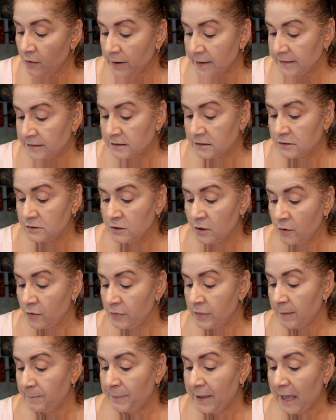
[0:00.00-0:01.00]
All right,
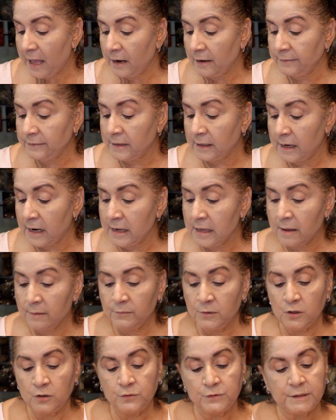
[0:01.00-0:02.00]
so the palette that I
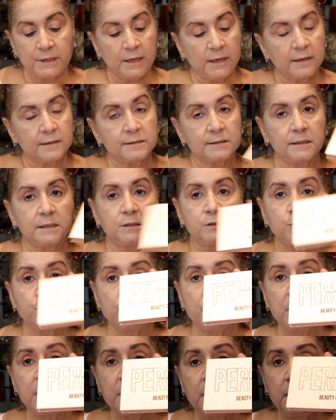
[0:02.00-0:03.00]
am using is this
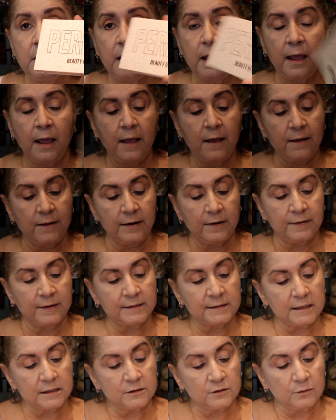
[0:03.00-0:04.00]
one, and
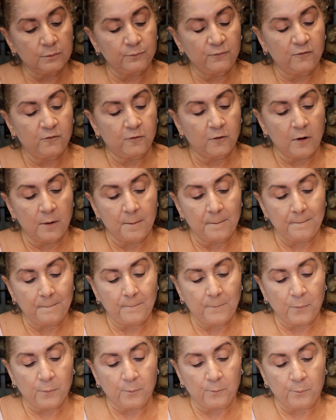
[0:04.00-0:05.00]
this is from
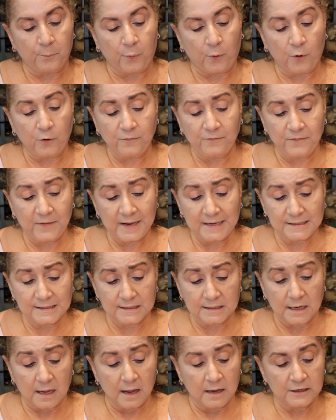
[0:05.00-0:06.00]

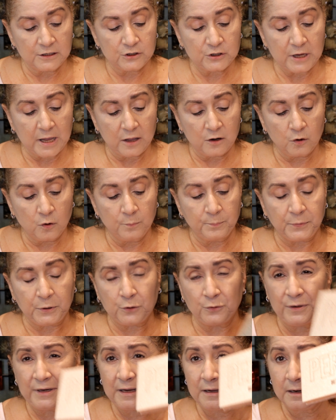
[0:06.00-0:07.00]
Perfect Eyeshadow
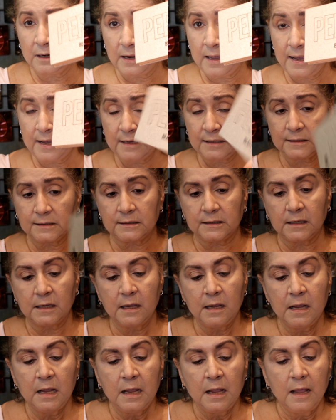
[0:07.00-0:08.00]
Beauty Glazed,
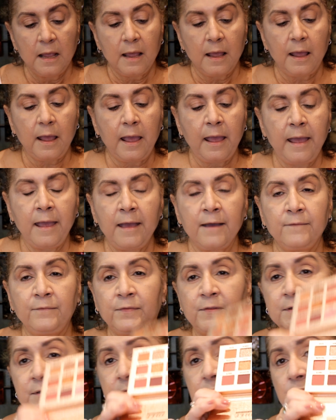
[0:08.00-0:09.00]

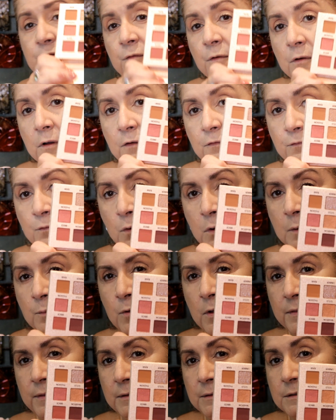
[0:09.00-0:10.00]
and this is very
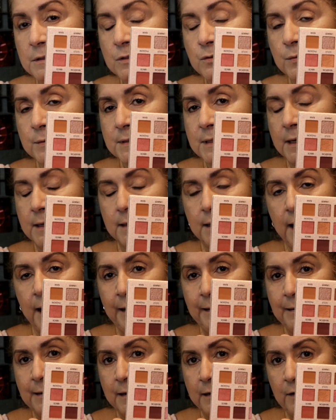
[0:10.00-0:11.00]
affordable. I think this was like
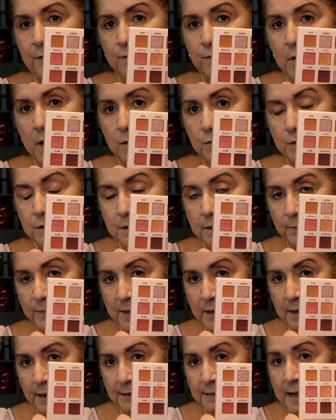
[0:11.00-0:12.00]
$8.95 or
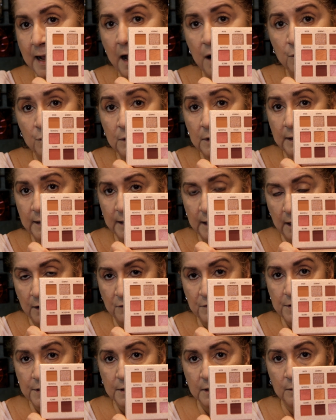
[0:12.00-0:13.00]
something like that. I will link
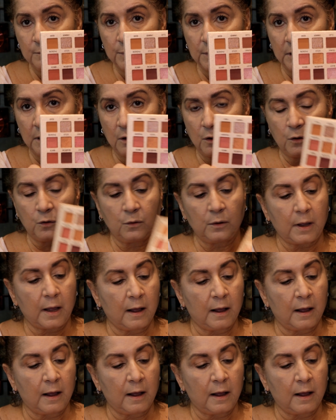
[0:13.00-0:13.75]
everything below.